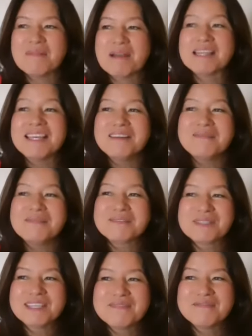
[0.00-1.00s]
I thought it was
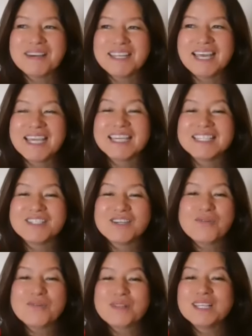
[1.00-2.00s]
really fun. I can
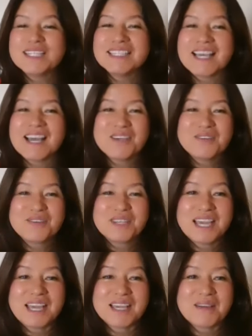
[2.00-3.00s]
totally see how you could
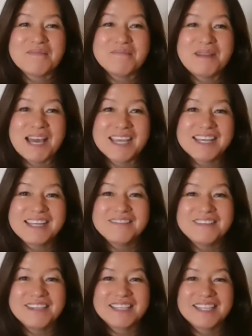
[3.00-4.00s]
get
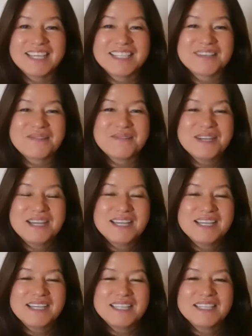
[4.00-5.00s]
competitive and like, so
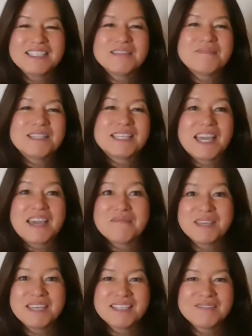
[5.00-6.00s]
Elizabeth gave
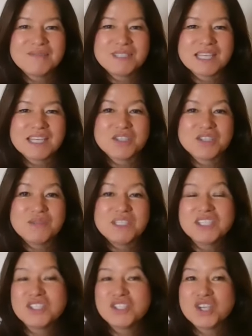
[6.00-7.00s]
me, it was like, should we
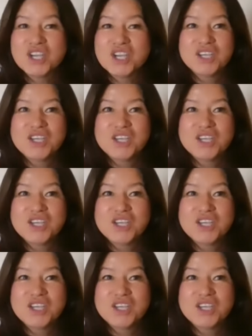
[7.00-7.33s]
just,